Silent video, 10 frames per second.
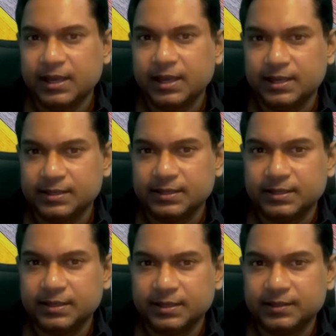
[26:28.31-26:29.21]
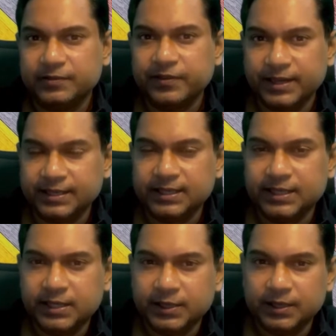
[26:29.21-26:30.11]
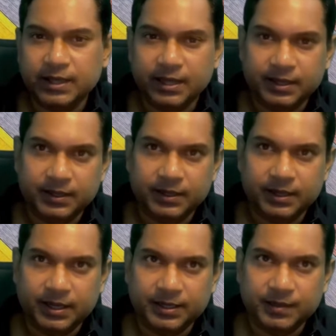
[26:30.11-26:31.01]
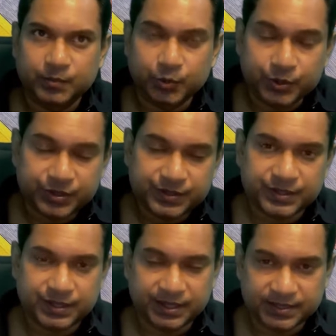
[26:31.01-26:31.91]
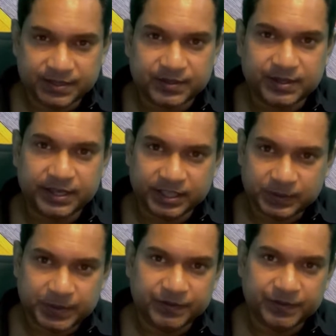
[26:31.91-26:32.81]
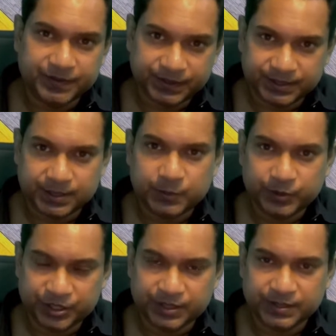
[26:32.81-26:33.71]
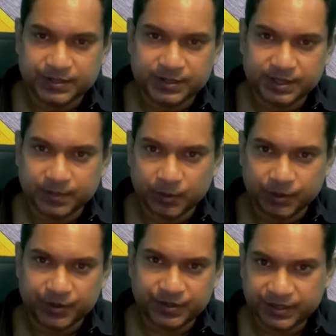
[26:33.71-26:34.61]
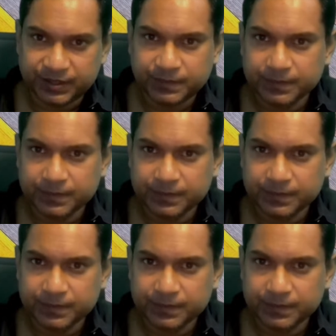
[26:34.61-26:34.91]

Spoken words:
And finally, under the most decentralized power system, which is democracy,